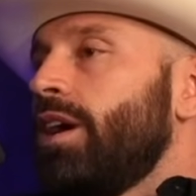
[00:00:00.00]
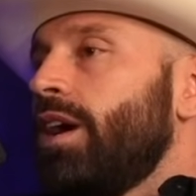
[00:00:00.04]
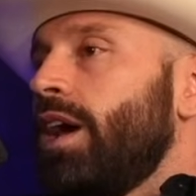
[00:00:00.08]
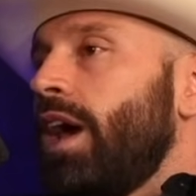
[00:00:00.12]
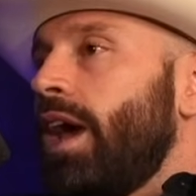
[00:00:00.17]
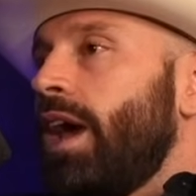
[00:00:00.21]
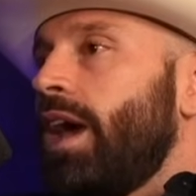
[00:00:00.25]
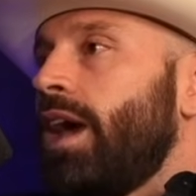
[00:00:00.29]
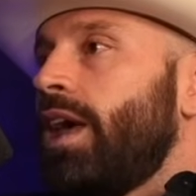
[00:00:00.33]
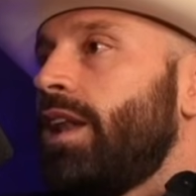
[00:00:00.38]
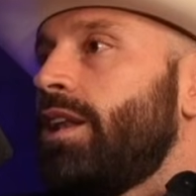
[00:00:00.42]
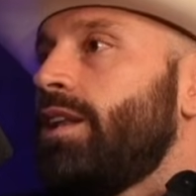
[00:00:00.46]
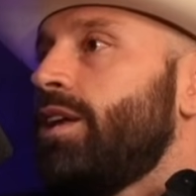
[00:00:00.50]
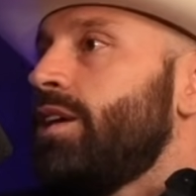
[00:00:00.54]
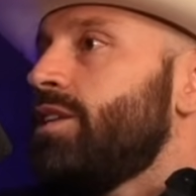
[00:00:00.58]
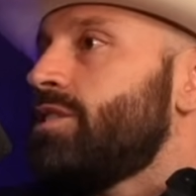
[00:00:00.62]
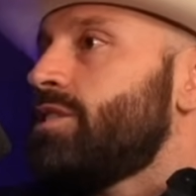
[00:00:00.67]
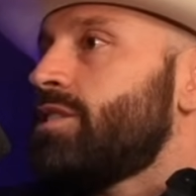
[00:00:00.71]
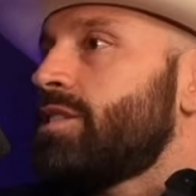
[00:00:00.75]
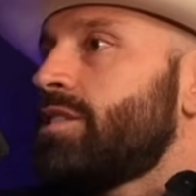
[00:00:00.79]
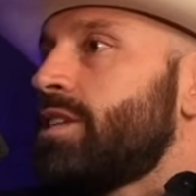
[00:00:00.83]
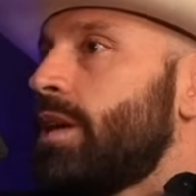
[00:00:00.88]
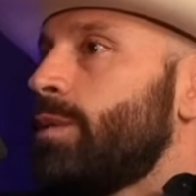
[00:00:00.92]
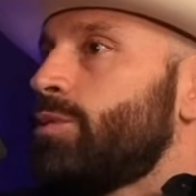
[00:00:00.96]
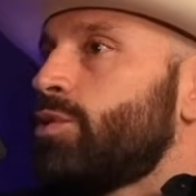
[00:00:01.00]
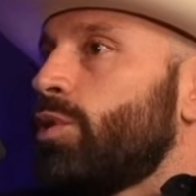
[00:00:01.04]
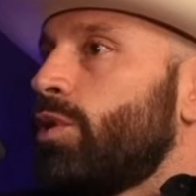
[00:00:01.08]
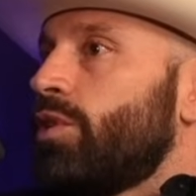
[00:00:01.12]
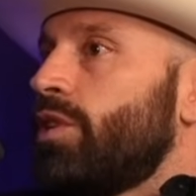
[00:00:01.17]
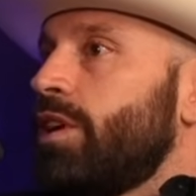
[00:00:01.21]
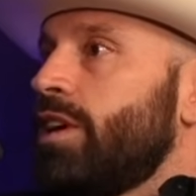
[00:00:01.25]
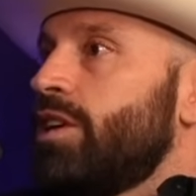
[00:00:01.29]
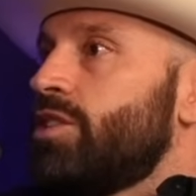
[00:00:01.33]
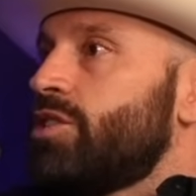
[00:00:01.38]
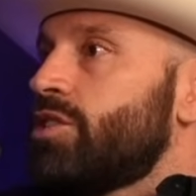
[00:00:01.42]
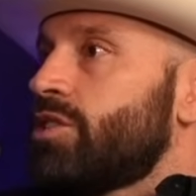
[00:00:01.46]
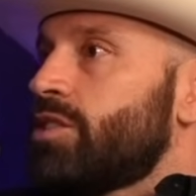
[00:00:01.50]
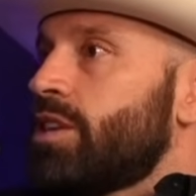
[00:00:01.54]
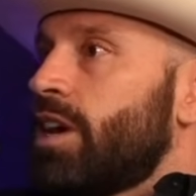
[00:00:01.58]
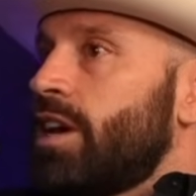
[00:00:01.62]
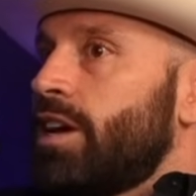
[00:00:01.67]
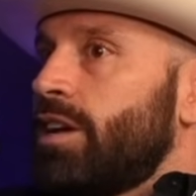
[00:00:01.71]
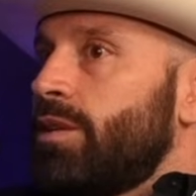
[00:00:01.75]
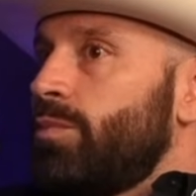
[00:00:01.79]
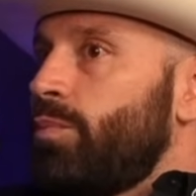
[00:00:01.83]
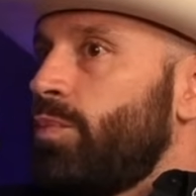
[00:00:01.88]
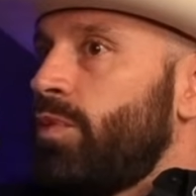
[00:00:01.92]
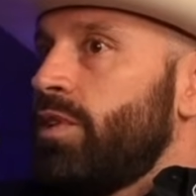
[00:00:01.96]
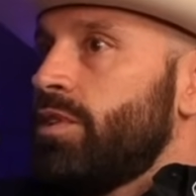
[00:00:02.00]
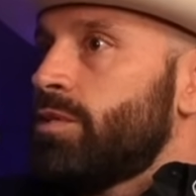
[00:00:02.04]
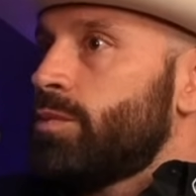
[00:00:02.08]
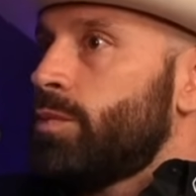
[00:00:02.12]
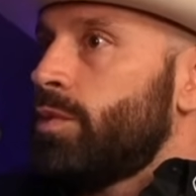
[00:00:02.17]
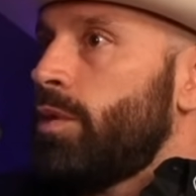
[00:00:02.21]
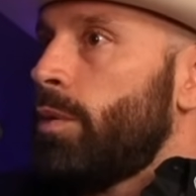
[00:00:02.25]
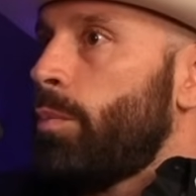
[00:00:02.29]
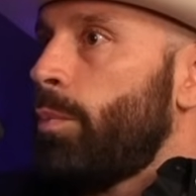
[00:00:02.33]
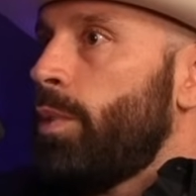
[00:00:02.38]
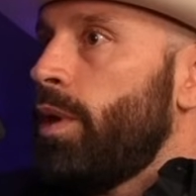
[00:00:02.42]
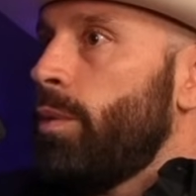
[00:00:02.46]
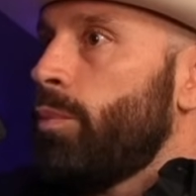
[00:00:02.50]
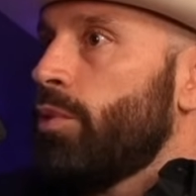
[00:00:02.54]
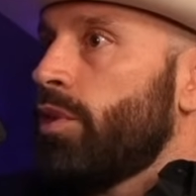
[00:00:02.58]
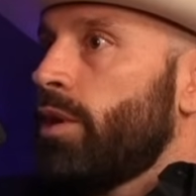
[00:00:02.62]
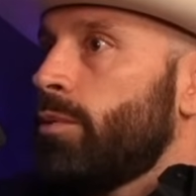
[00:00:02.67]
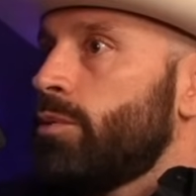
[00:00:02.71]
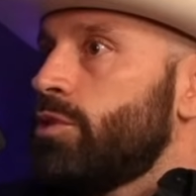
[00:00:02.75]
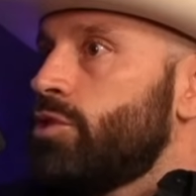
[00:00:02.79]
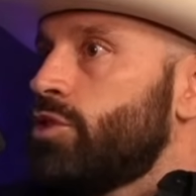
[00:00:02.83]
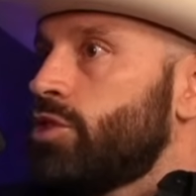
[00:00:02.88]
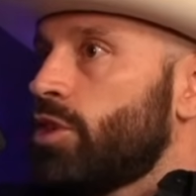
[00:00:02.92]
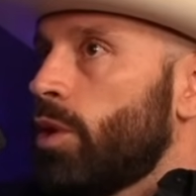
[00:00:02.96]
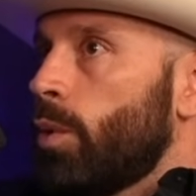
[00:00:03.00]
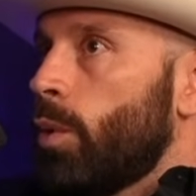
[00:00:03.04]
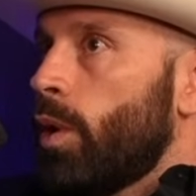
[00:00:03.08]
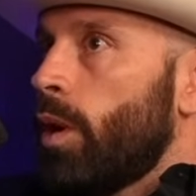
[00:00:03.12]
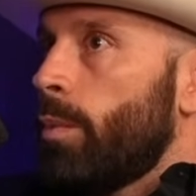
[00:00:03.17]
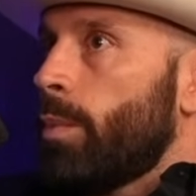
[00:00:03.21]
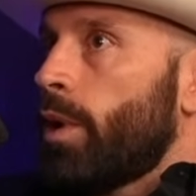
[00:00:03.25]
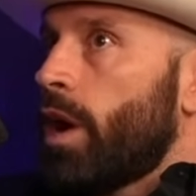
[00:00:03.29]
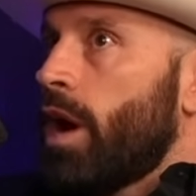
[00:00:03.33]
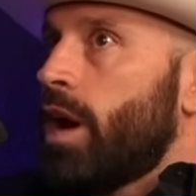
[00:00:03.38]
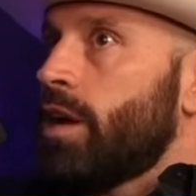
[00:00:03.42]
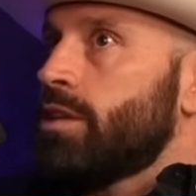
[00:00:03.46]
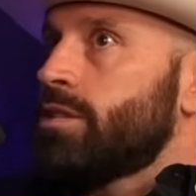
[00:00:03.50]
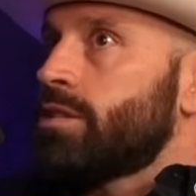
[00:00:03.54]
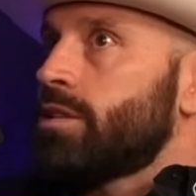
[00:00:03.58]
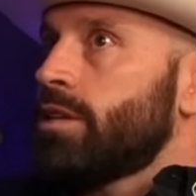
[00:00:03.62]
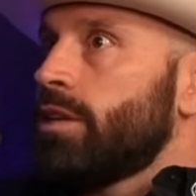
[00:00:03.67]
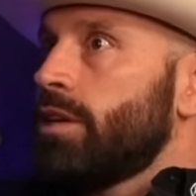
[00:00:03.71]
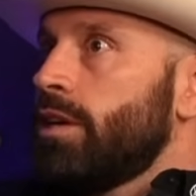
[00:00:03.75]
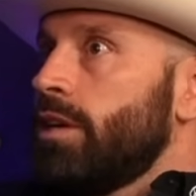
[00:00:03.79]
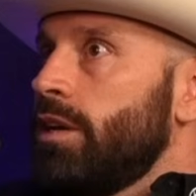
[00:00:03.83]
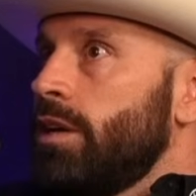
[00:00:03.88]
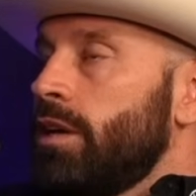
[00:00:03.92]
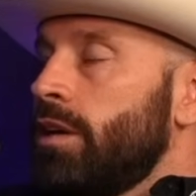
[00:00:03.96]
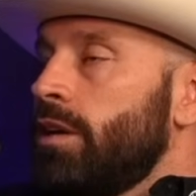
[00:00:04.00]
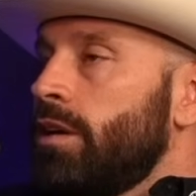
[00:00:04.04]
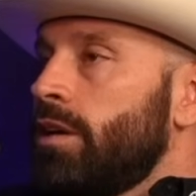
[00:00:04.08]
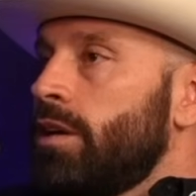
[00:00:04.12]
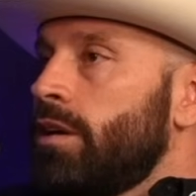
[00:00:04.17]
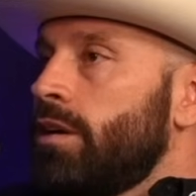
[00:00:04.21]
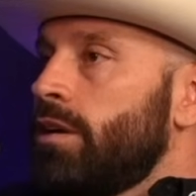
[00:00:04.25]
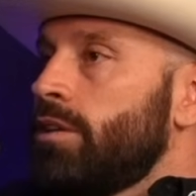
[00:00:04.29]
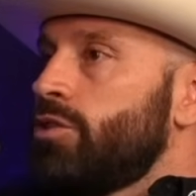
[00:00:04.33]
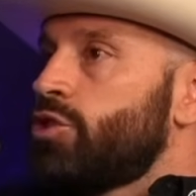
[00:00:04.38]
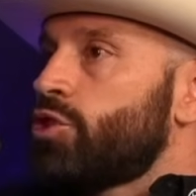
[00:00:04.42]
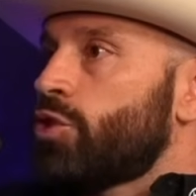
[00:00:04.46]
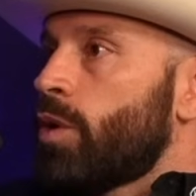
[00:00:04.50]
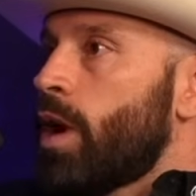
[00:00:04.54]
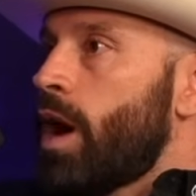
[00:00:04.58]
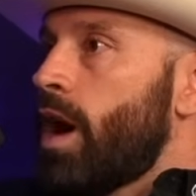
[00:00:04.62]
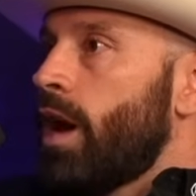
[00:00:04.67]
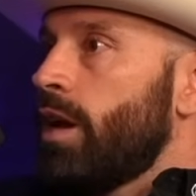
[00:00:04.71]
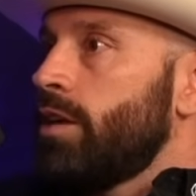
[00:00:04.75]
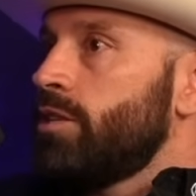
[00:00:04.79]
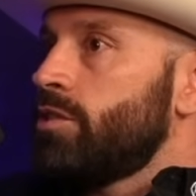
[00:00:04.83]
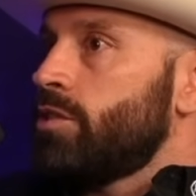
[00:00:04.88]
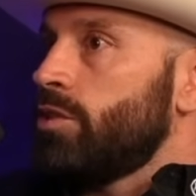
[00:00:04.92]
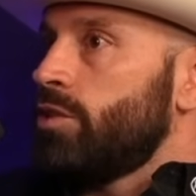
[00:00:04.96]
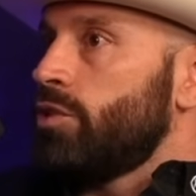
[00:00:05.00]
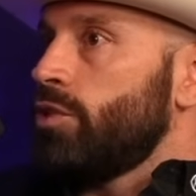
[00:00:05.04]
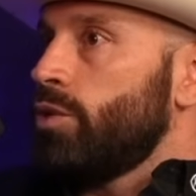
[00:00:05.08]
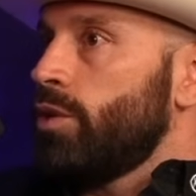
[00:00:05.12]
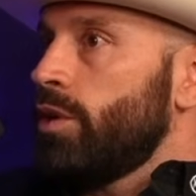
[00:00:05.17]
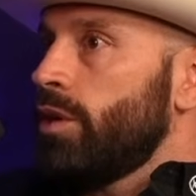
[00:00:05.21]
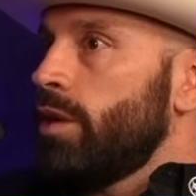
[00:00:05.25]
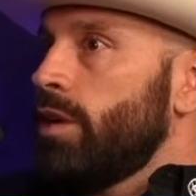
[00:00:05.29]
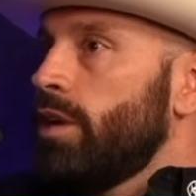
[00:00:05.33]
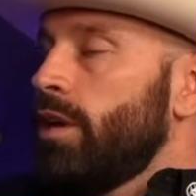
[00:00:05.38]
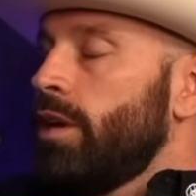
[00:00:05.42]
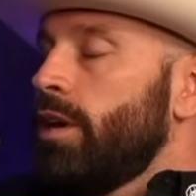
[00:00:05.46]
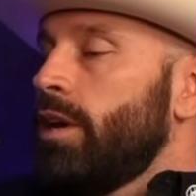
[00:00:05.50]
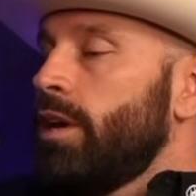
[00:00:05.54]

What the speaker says: And it's the same sort of thing. It's just like the people that would show up constantly trying to do it